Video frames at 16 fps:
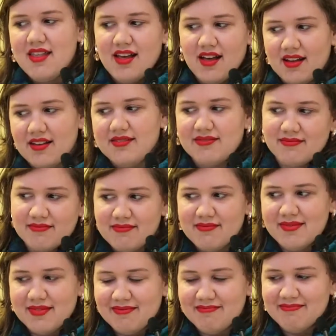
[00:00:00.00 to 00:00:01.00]

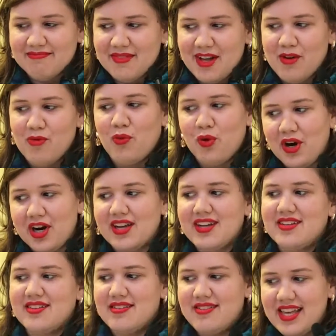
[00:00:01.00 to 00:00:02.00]
a
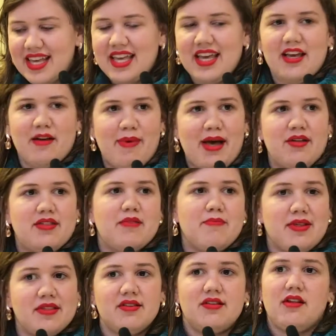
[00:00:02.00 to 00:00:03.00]
work thinking about the
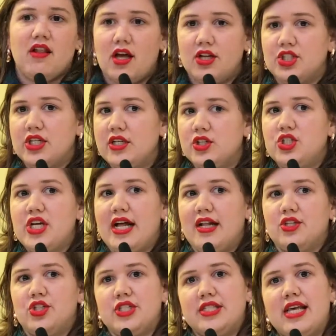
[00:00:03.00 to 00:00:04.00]
methodological
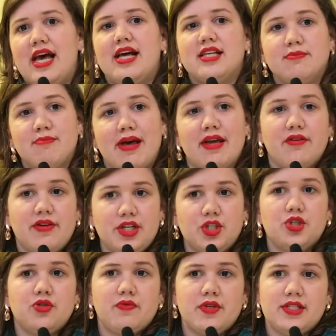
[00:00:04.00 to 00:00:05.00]
challenges as
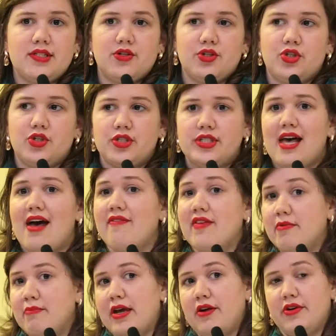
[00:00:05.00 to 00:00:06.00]
migration researchers
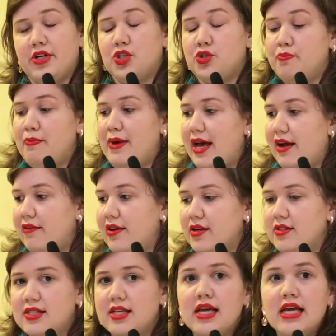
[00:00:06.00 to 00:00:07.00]
having migration
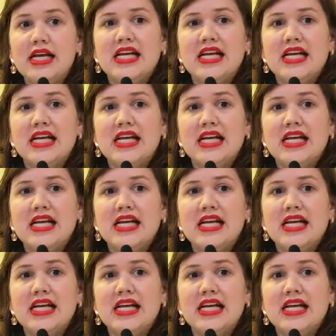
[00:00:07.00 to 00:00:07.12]
backgrounds,